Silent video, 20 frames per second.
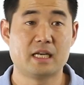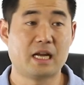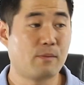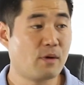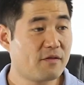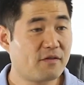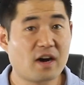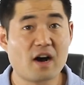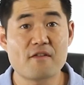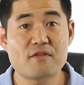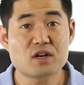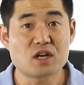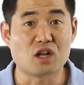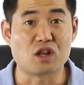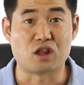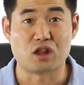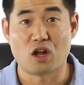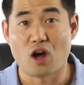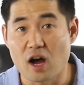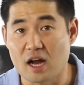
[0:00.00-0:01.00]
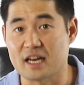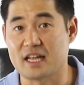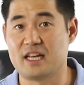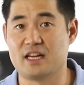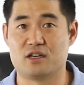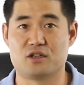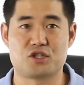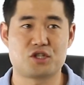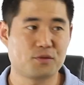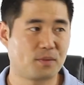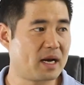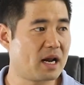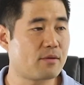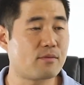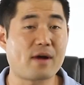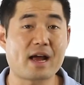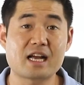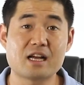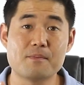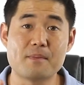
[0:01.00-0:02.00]
Now, we've covered a lot here, so what I
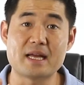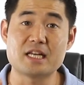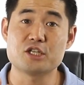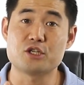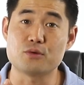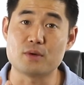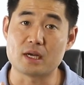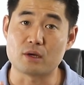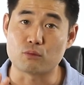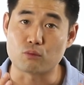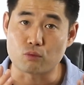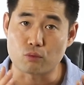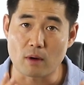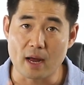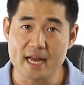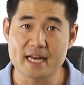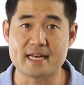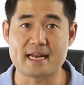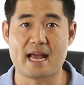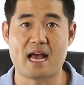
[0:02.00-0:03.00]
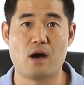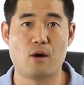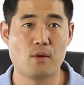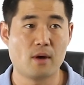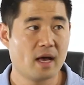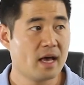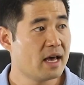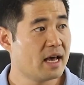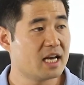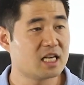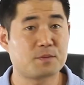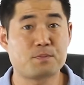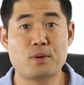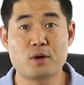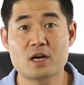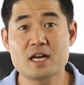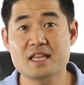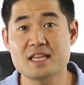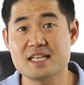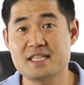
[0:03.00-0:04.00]
recommend doing right now is
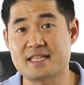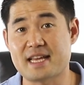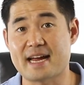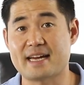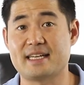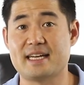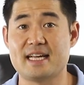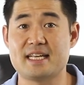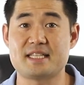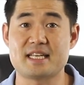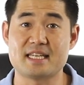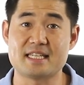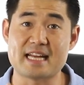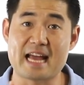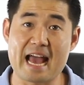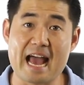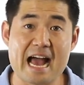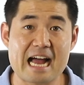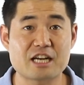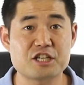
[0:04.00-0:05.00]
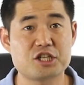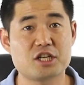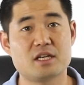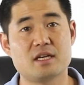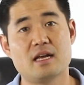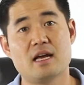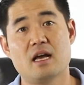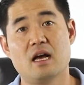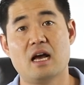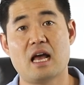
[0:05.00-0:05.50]
putting these techniques into action